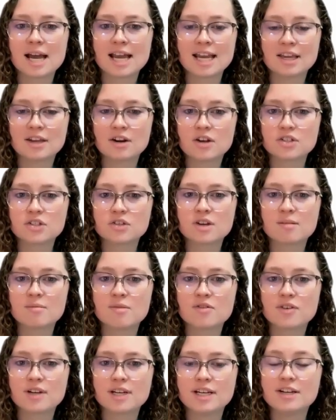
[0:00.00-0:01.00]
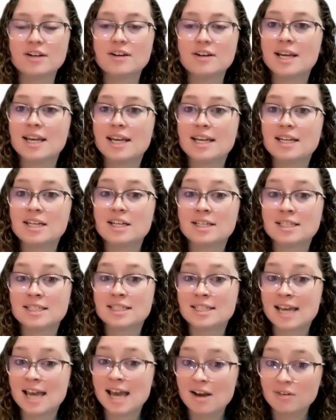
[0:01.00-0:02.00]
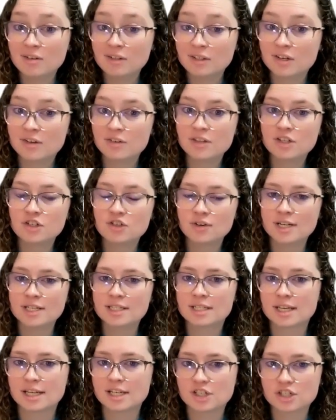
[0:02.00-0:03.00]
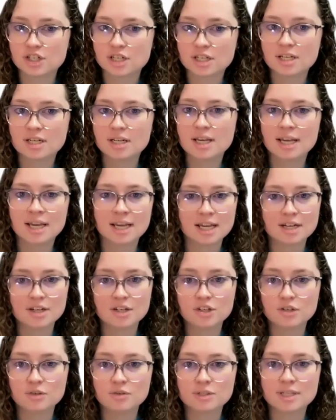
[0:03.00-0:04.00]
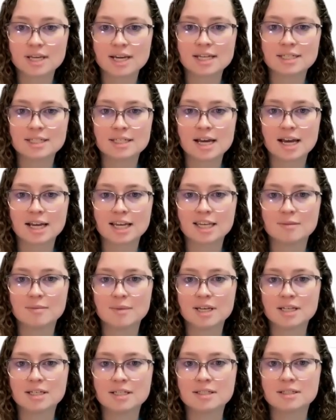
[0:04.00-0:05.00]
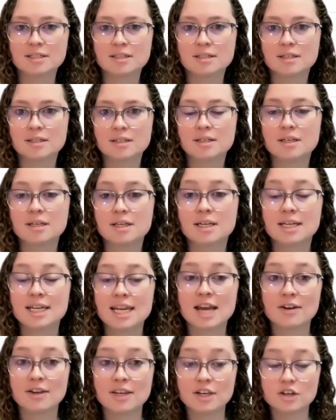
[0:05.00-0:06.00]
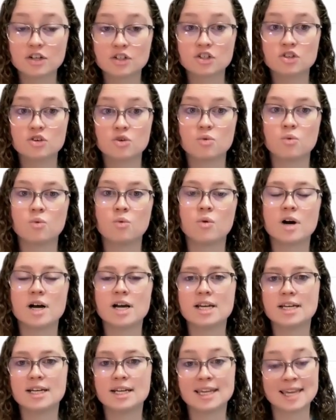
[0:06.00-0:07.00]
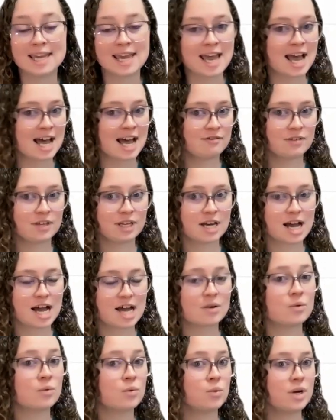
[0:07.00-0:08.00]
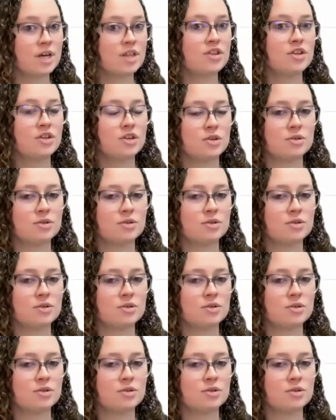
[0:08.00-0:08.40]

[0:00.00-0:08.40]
I can also come over here and download the translation and use that document. Now, here's the one caveat with